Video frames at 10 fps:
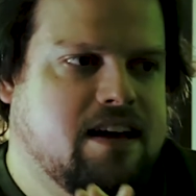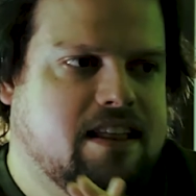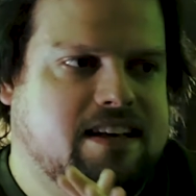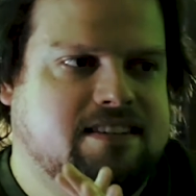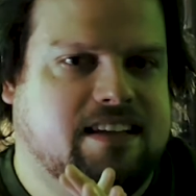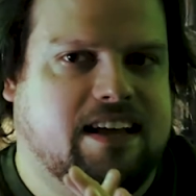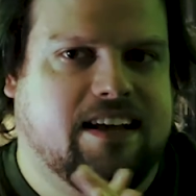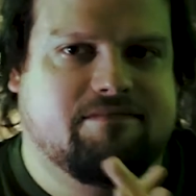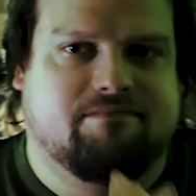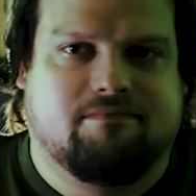things
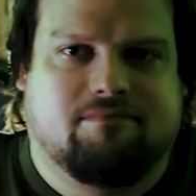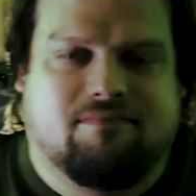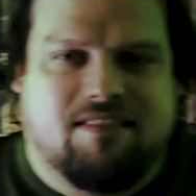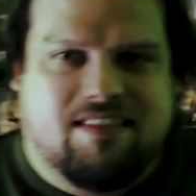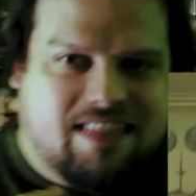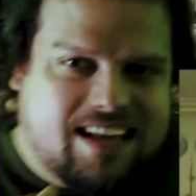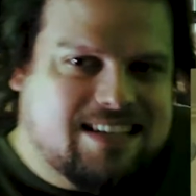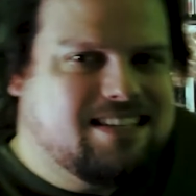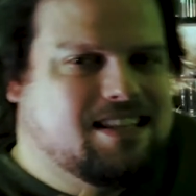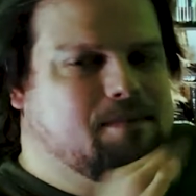like
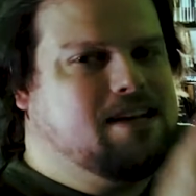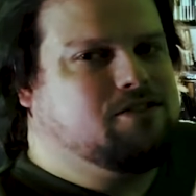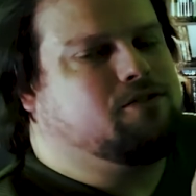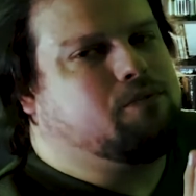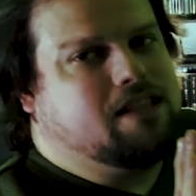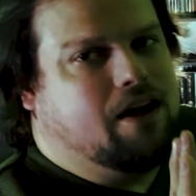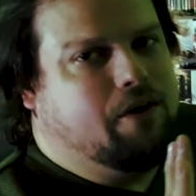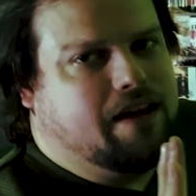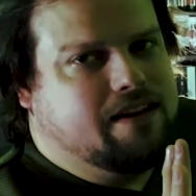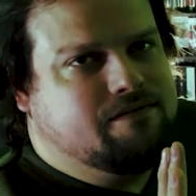this in The Matrix
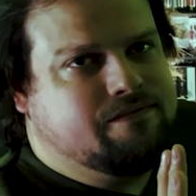Reloaded